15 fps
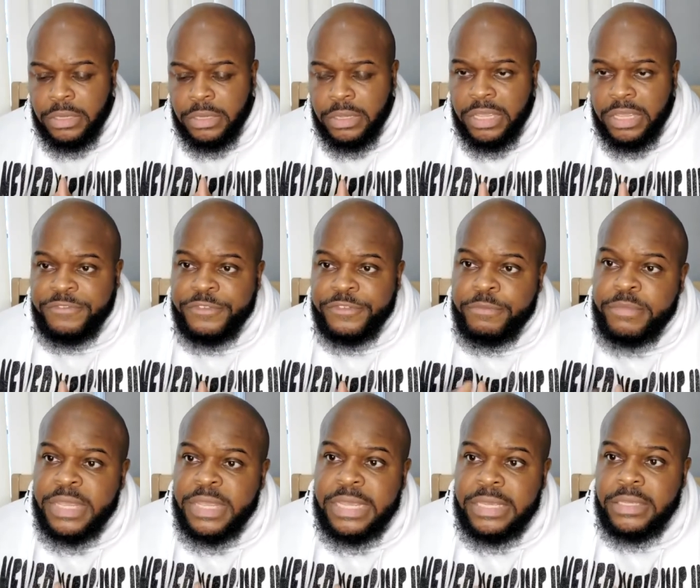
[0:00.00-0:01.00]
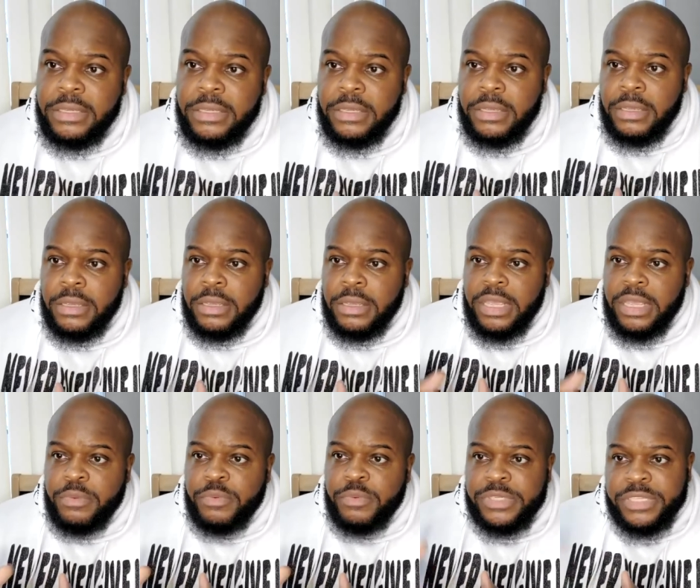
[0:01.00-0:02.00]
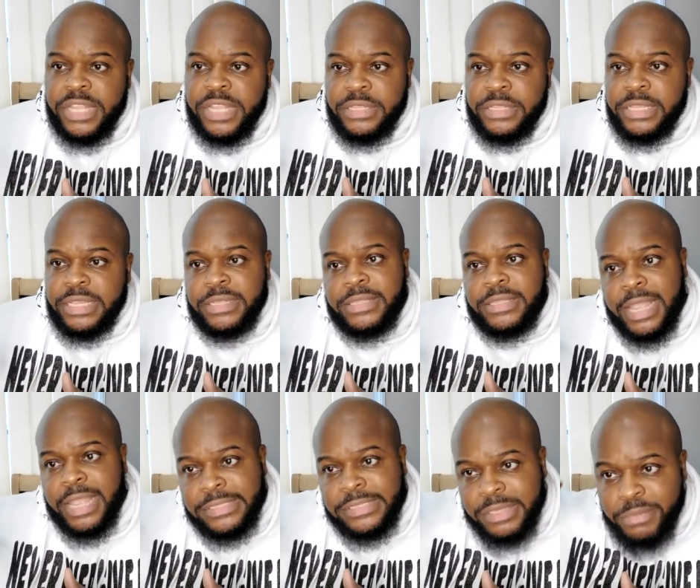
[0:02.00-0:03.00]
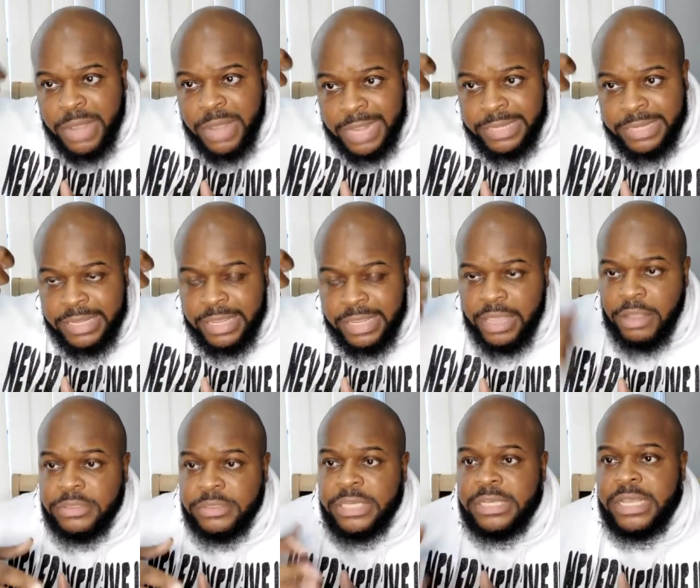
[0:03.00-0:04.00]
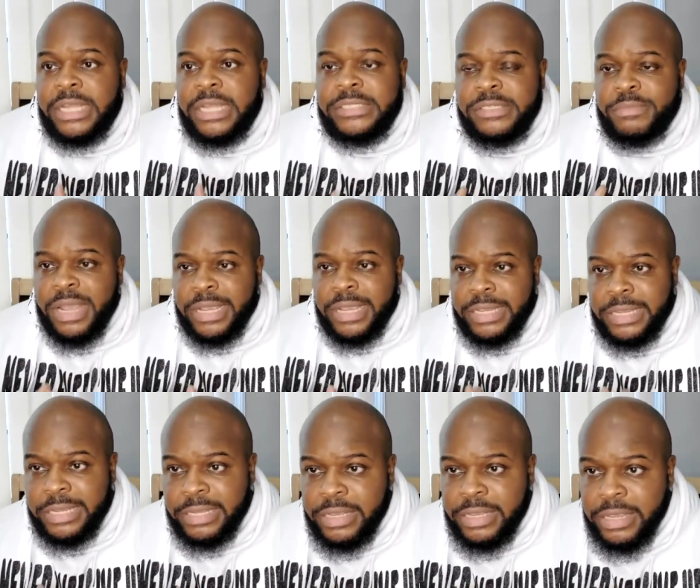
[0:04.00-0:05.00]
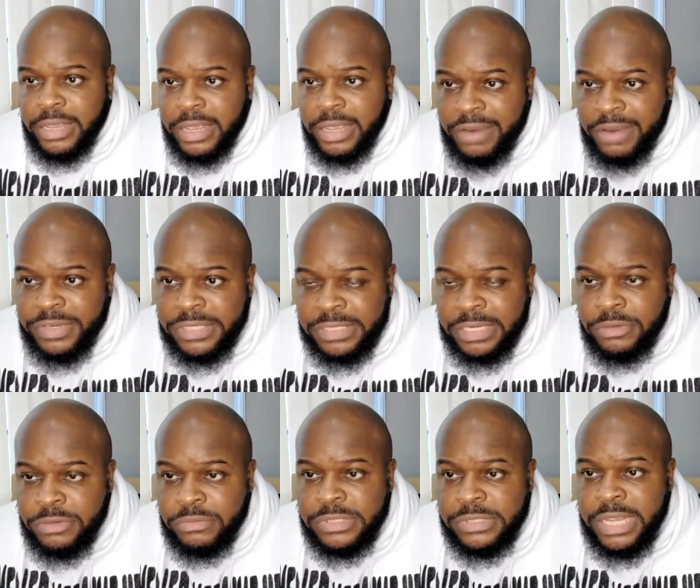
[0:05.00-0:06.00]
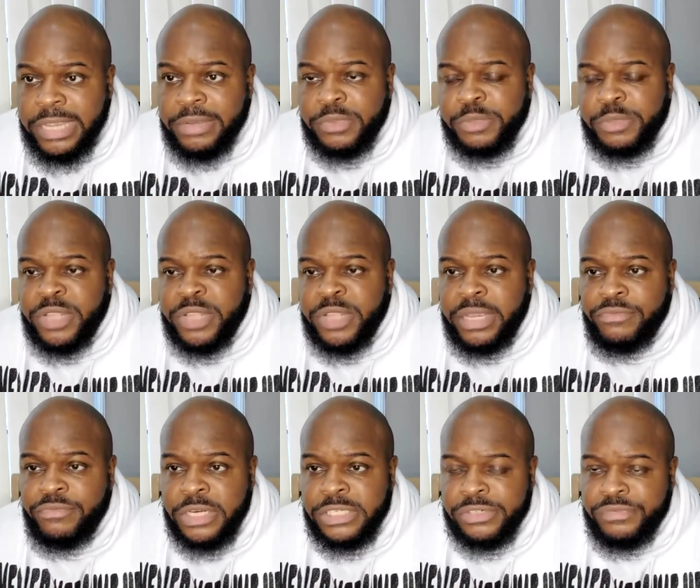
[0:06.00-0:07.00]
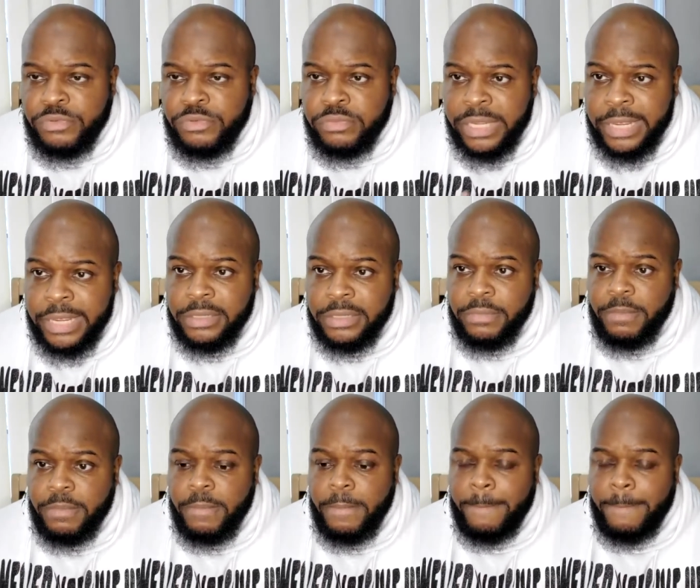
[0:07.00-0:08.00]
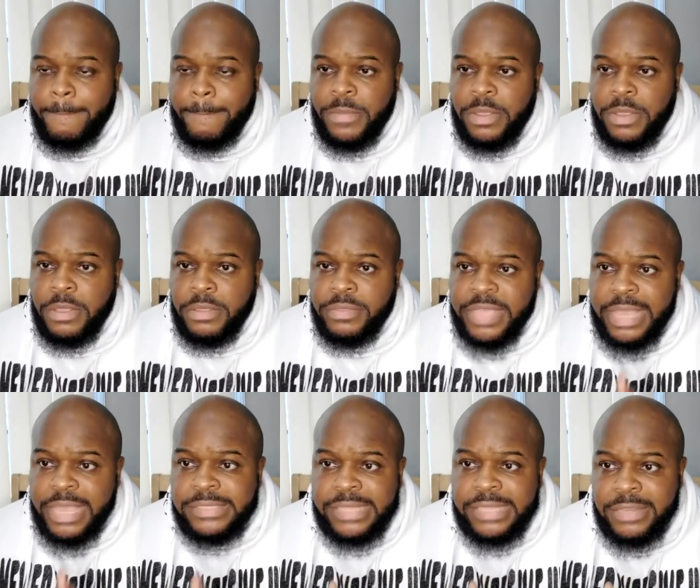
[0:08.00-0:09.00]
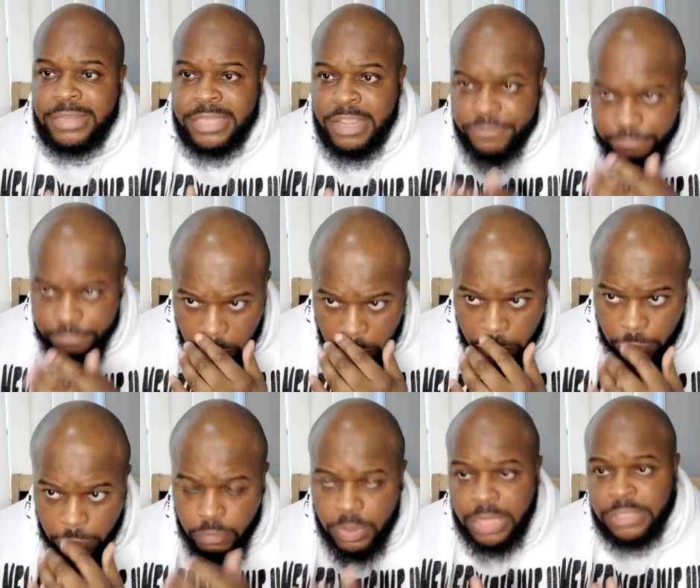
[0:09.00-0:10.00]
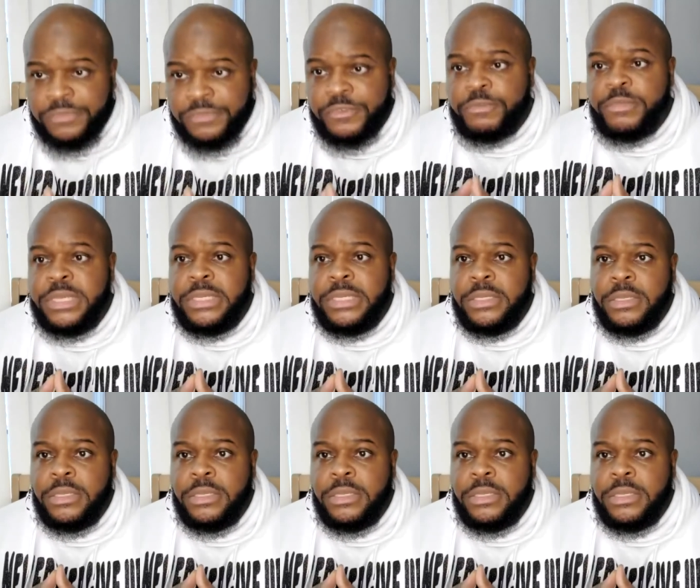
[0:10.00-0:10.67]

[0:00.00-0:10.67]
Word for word: And for me, it was literally like somebody held a gun to my head every single day and was playing Russian roulette. That's how death row was for me.